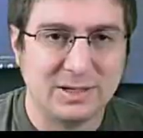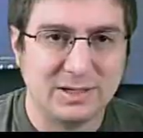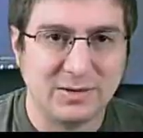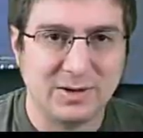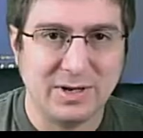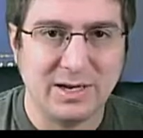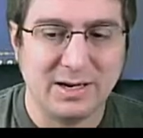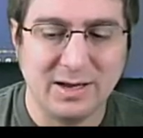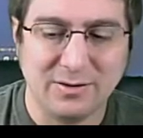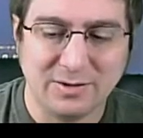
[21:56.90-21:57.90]
he's going to get
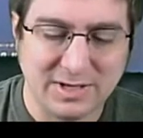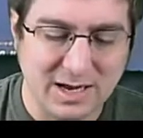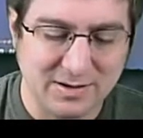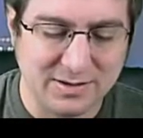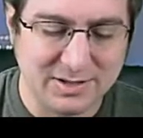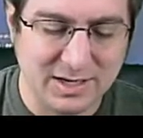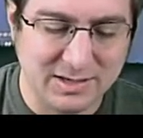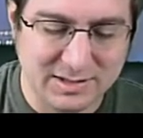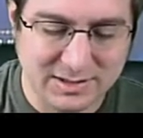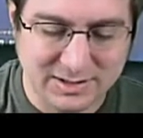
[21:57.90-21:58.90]
another attack on the
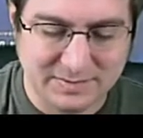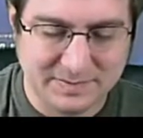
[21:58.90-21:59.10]
scientist.